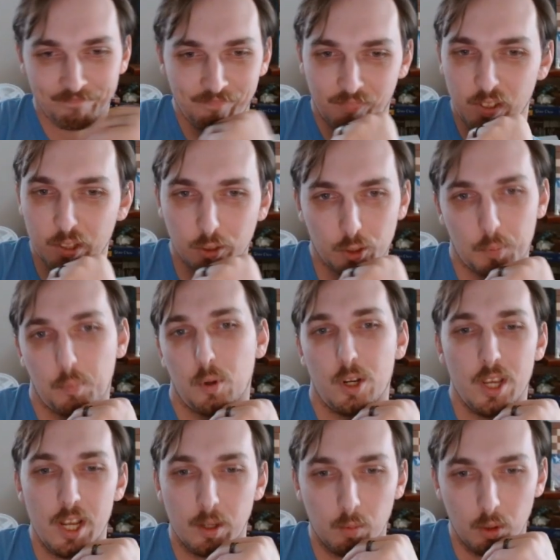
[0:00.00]
It looks pretty
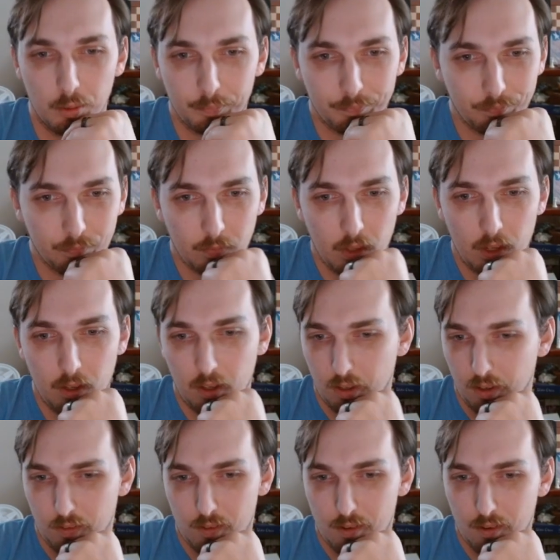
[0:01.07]
equal.
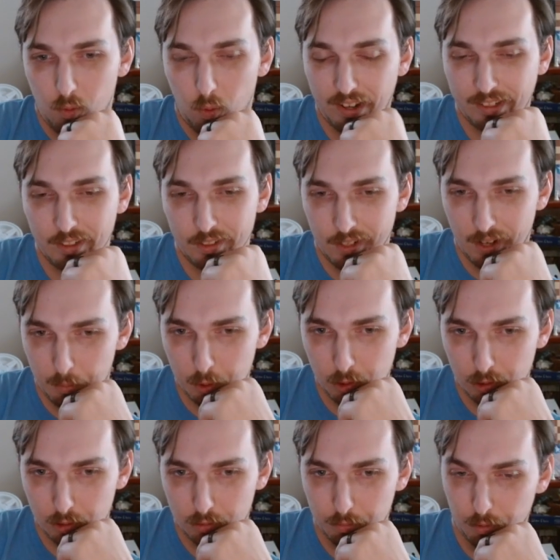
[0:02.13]
White can
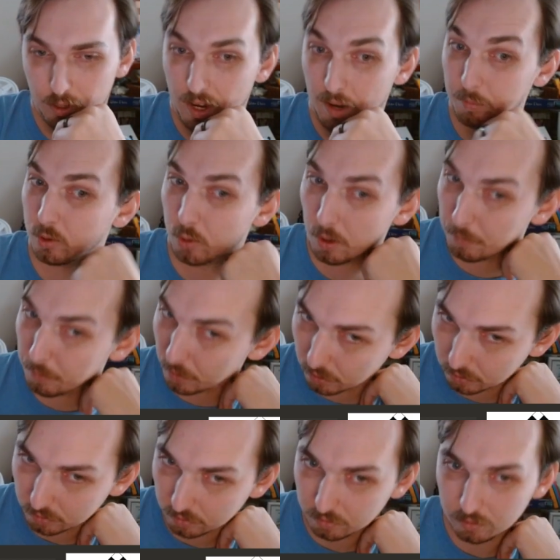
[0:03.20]
double, perhaps
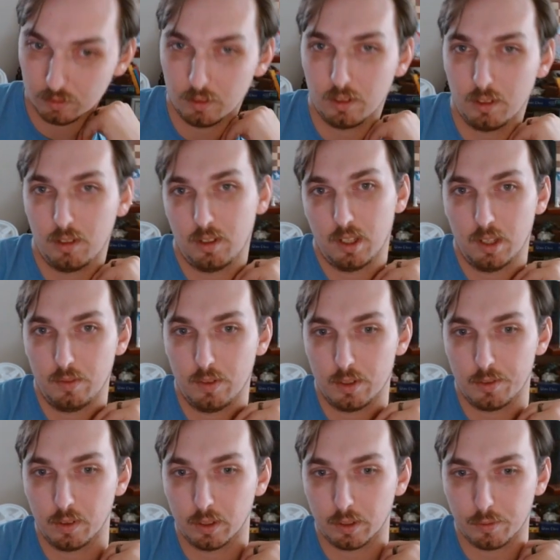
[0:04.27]
triple, if he's
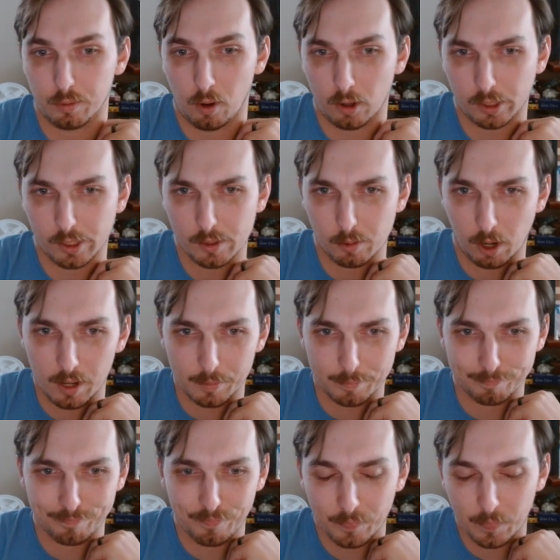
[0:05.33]
feeling froggy, right?
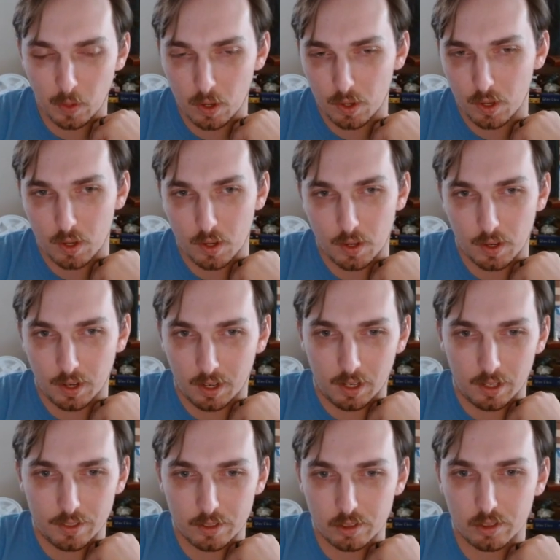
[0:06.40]

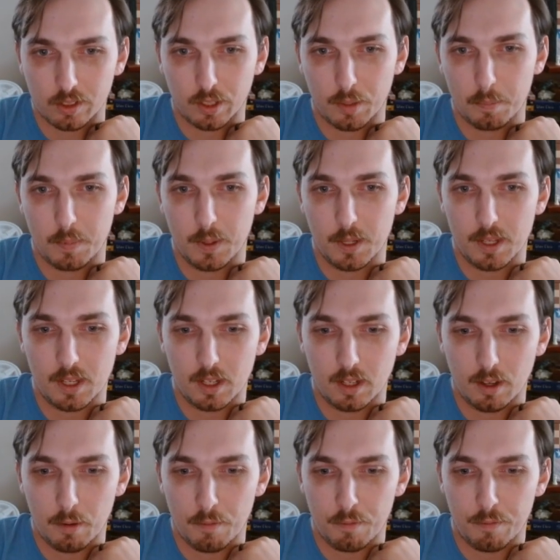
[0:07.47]
This is going to be
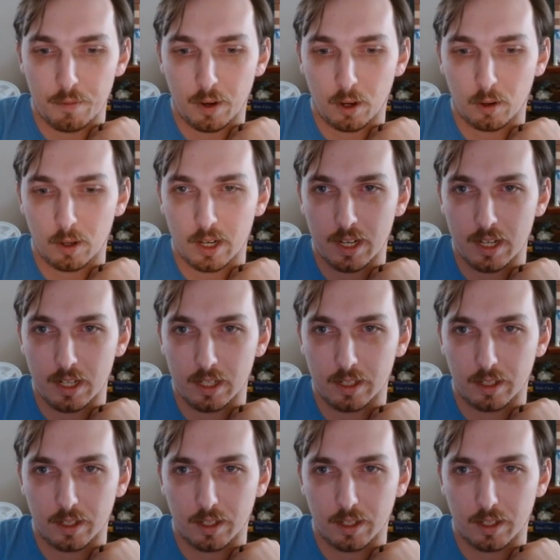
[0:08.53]
a very